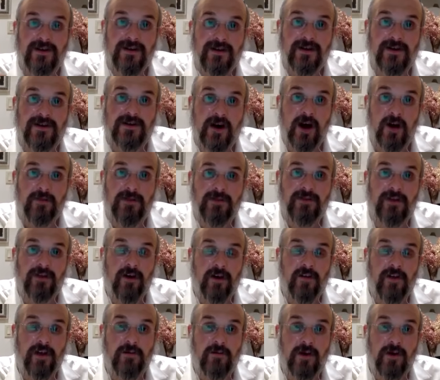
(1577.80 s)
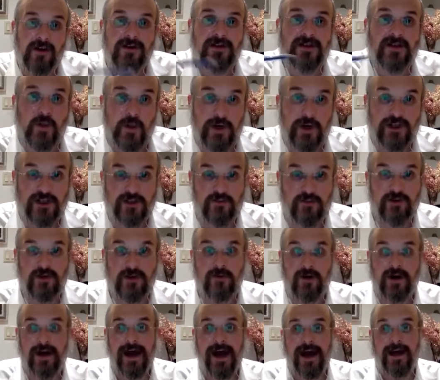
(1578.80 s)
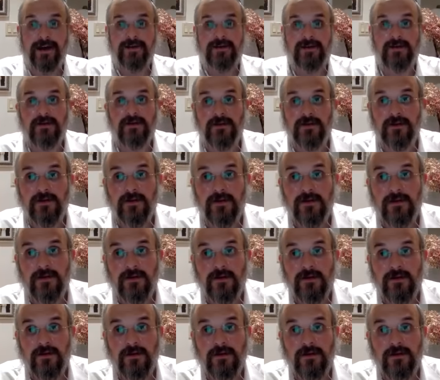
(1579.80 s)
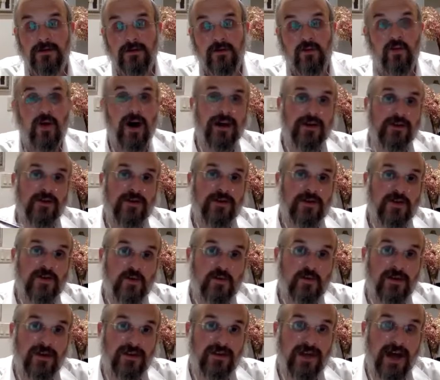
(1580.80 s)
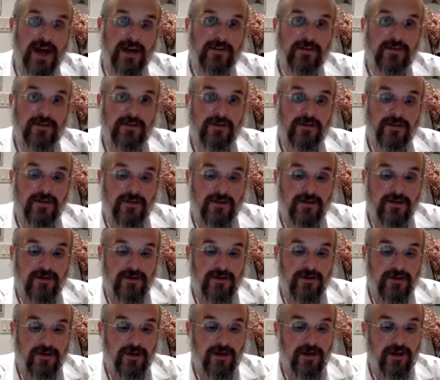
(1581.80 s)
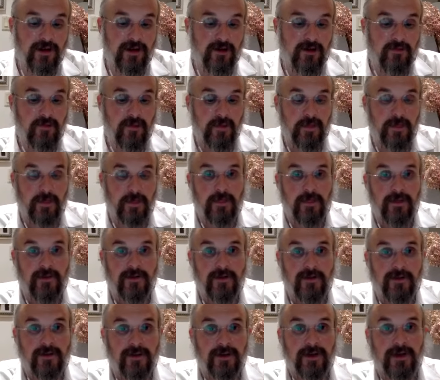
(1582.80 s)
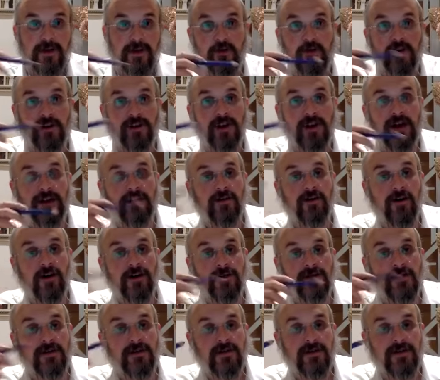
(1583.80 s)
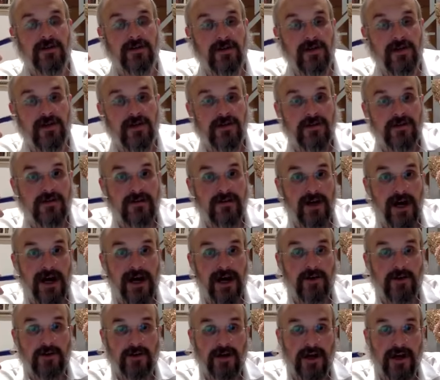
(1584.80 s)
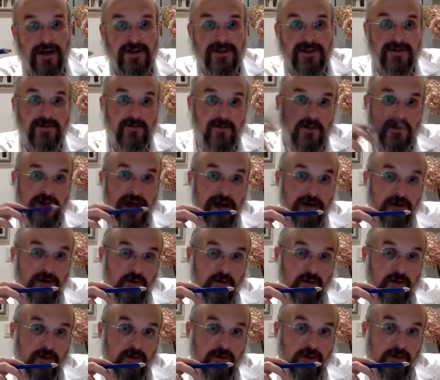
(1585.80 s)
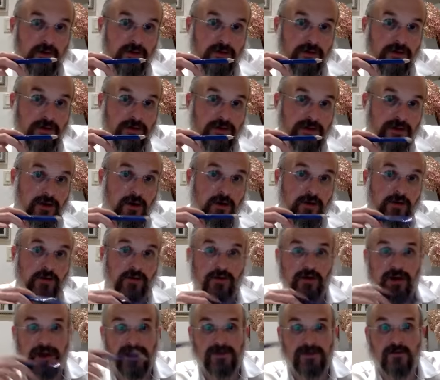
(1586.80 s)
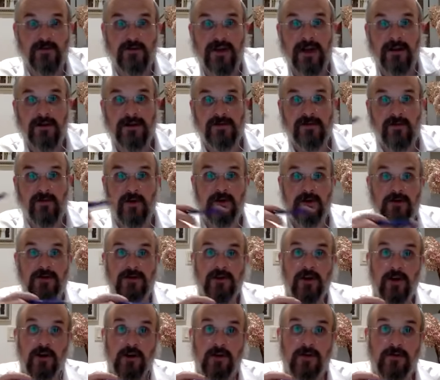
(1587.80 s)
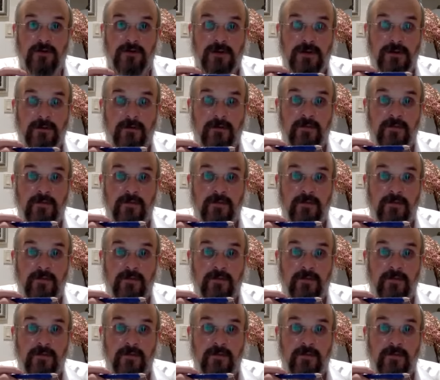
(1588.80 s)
is commenting on the Gemara's question, but the Gemara asked, why are you assuming that um, Gvil and Gazis is either a smoothed out stone or not smoothed out stone?